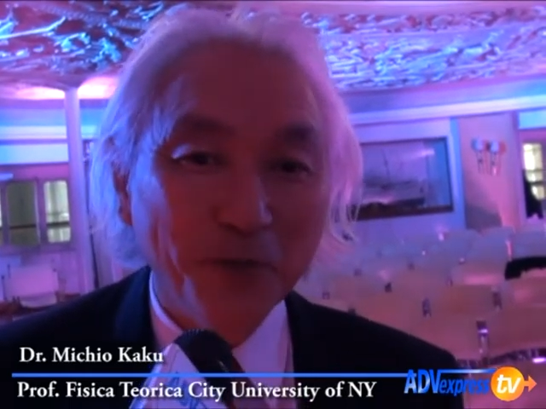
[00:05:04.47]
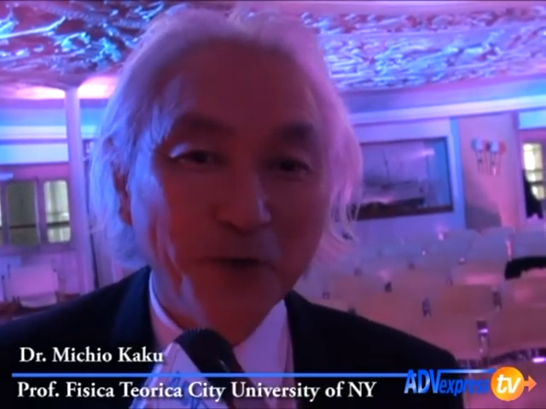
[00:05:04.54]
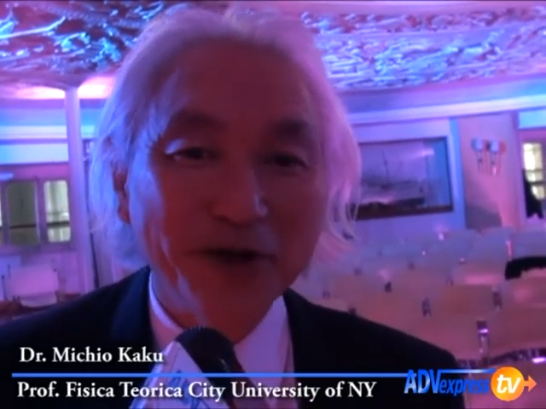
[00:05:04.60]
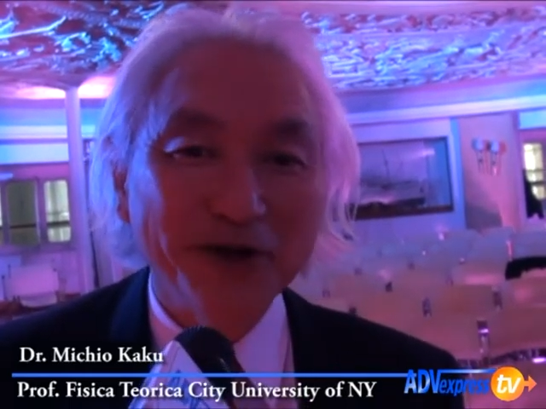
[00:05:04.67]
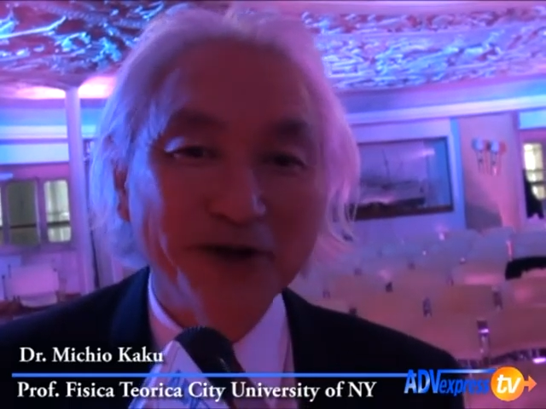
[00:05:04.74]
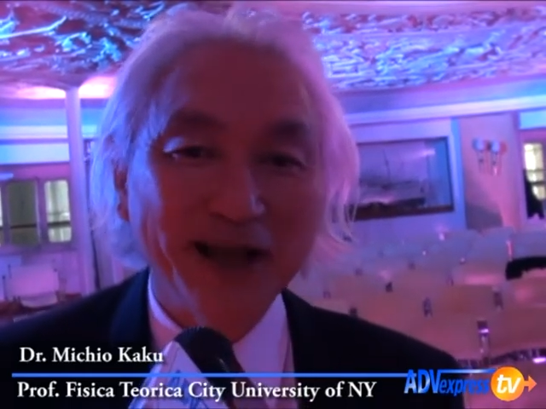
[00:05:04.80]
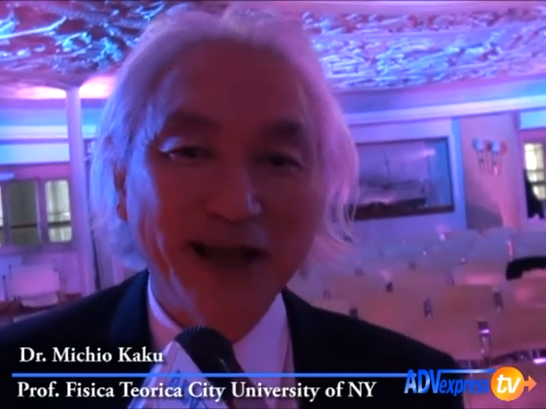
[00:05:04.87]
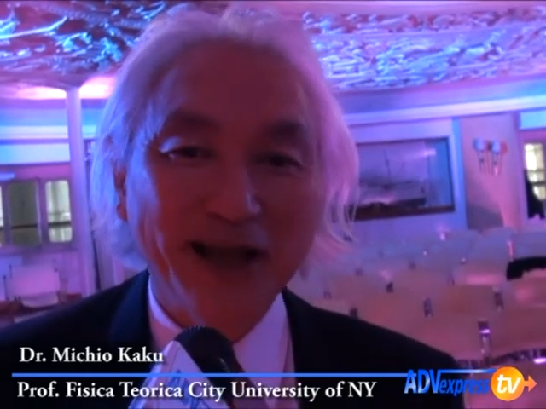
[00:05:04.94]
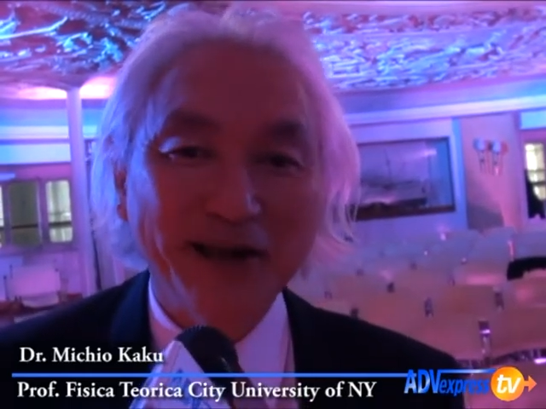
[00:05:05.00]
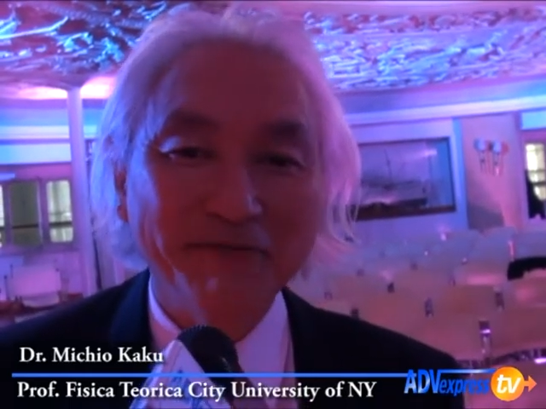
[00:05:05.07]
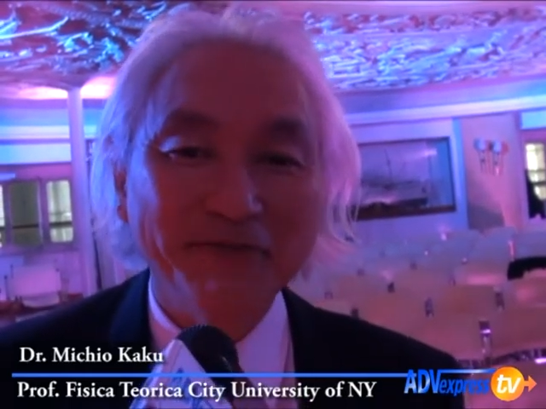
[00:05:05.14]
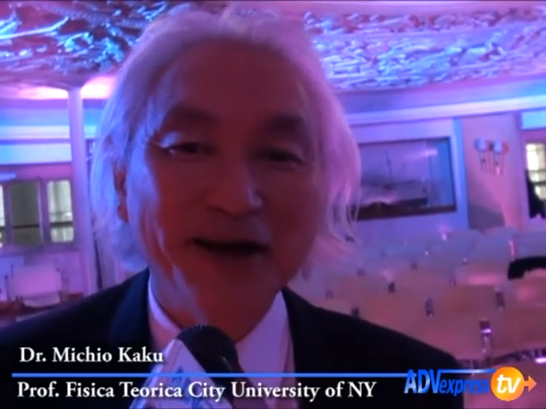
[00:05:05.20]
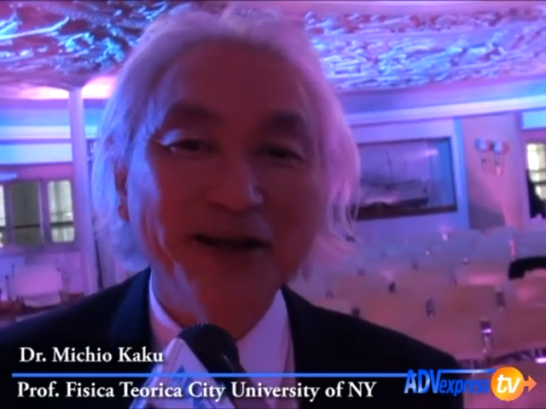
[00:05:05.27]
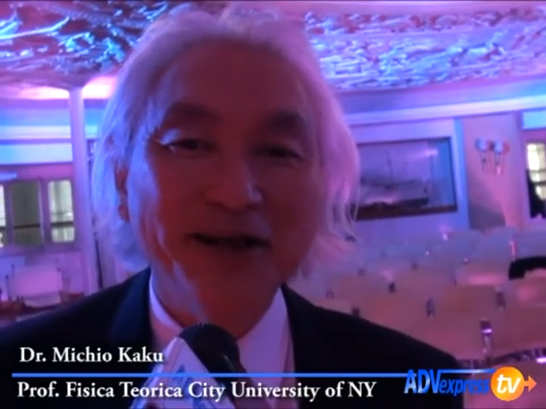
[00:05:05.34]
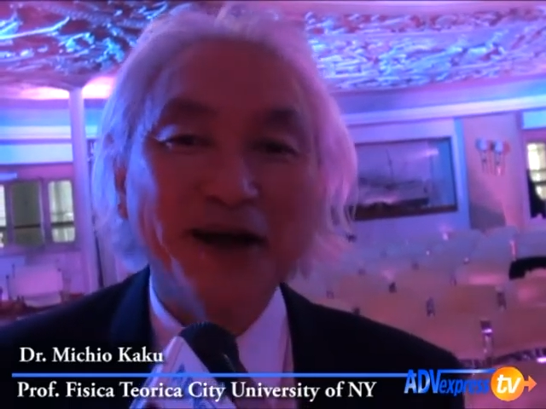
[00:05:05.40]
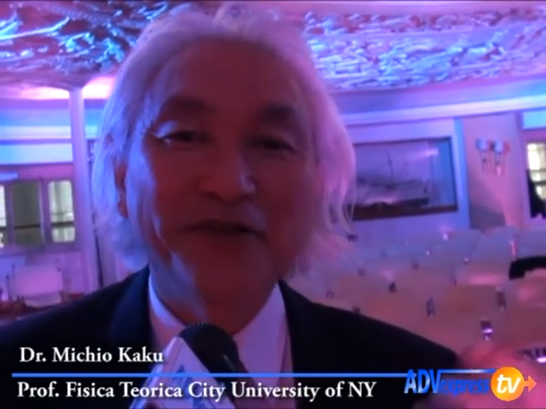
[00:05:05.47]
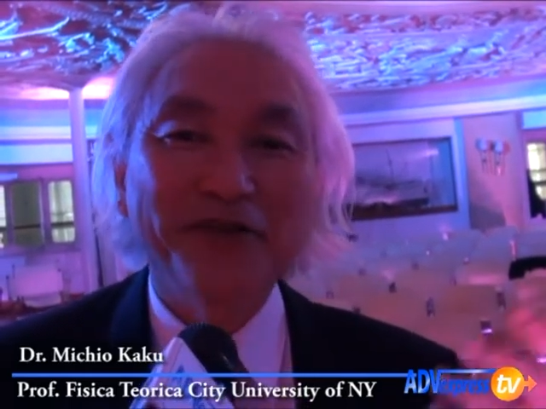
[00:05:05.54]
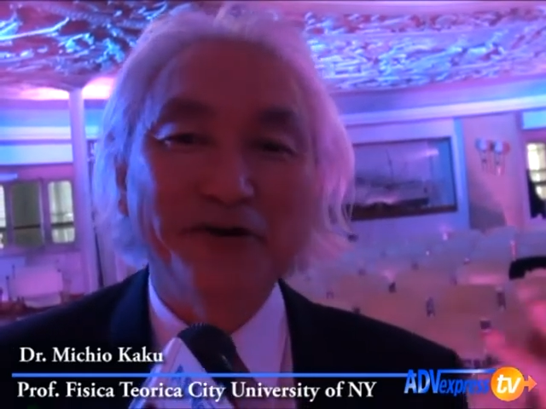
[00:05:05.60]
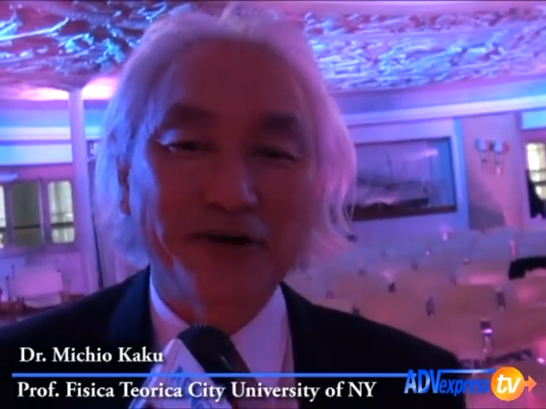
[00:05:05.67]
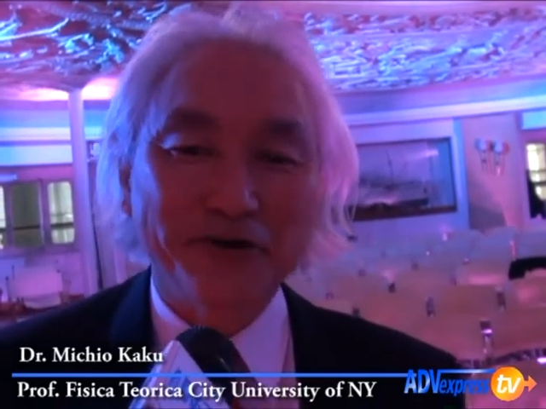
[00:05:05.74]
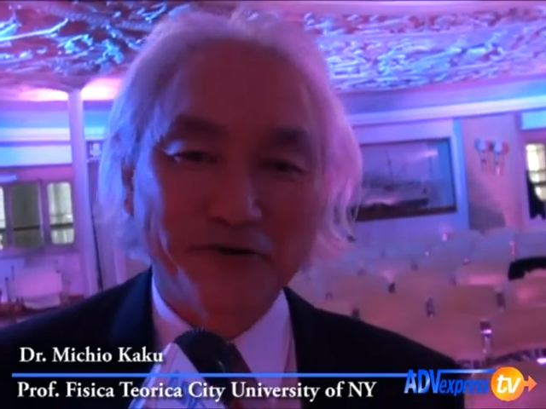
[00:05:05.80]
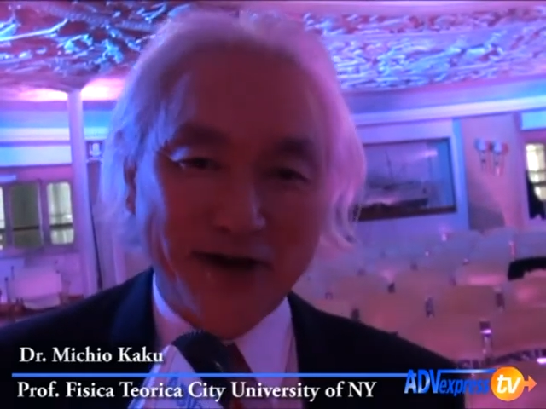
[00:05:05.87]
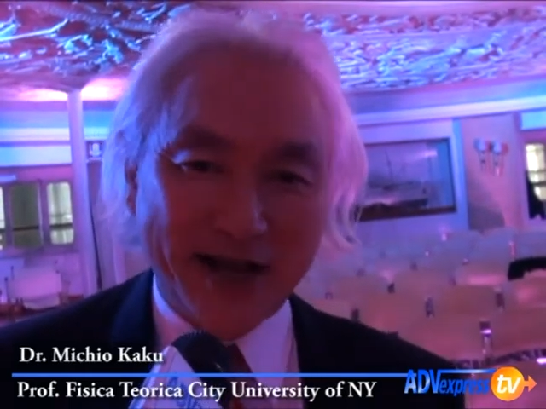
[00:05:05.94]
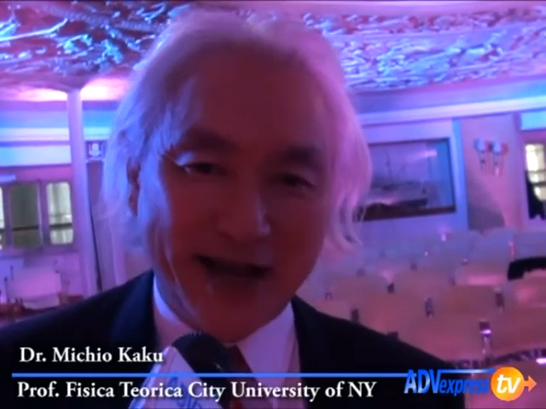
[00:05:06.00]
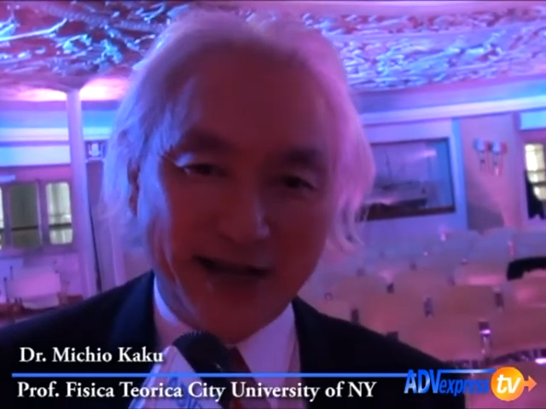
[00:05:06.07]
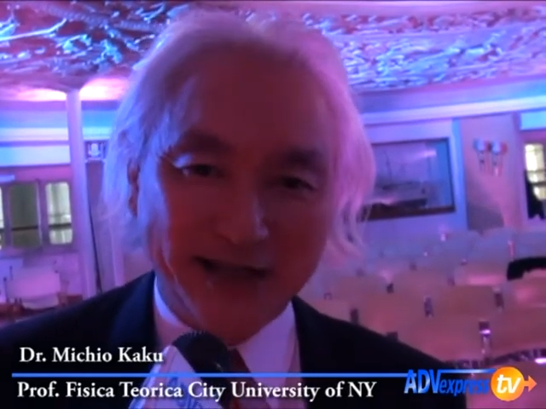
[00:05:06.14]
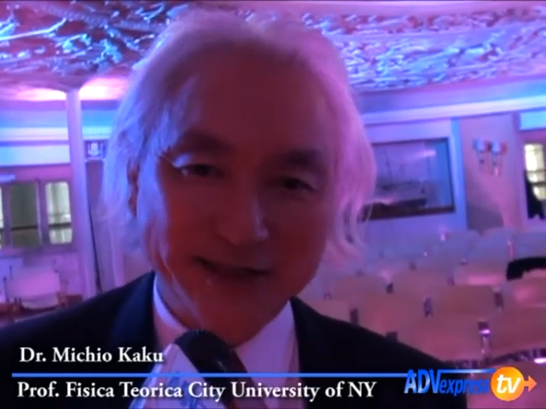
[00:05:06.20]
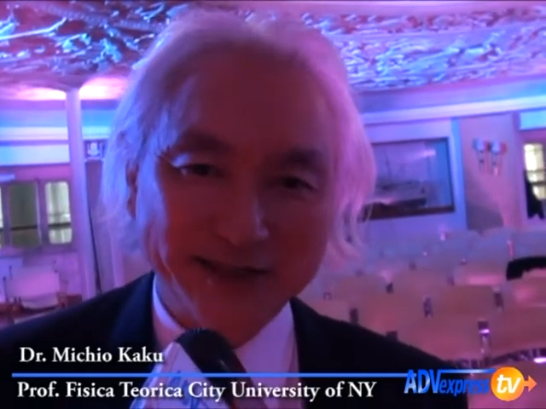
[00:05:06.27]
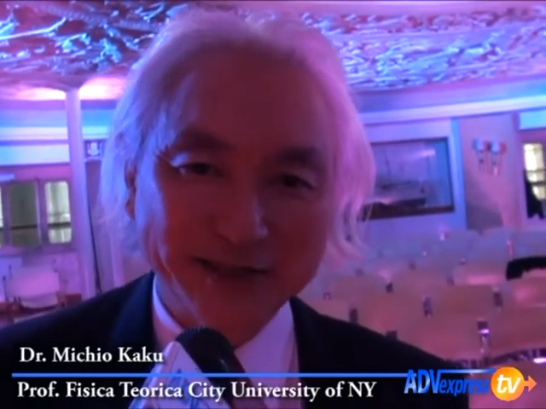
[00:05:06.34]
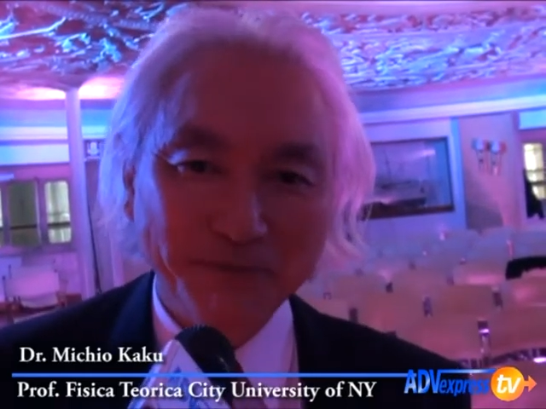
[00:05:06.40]
we could have another
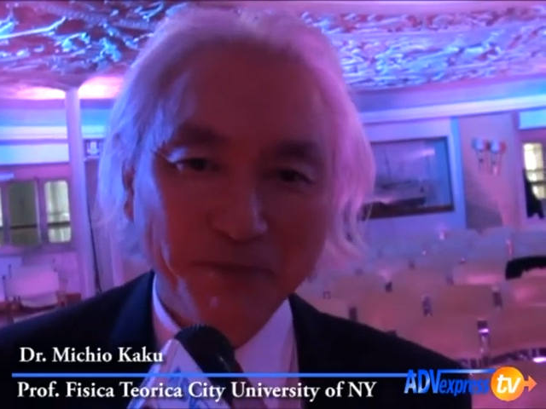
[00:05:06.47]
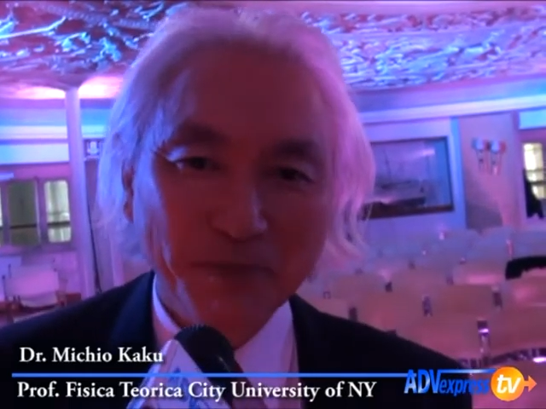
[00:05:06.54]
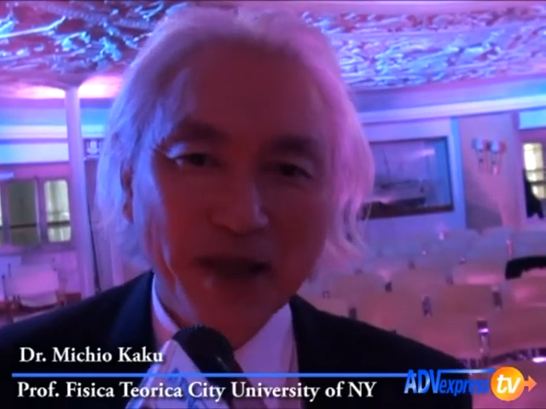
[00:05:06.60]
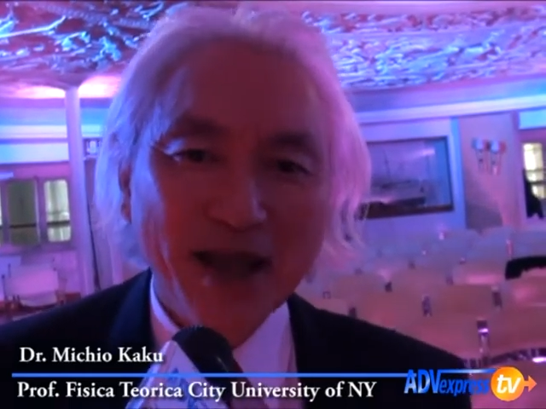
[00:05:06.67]
crash.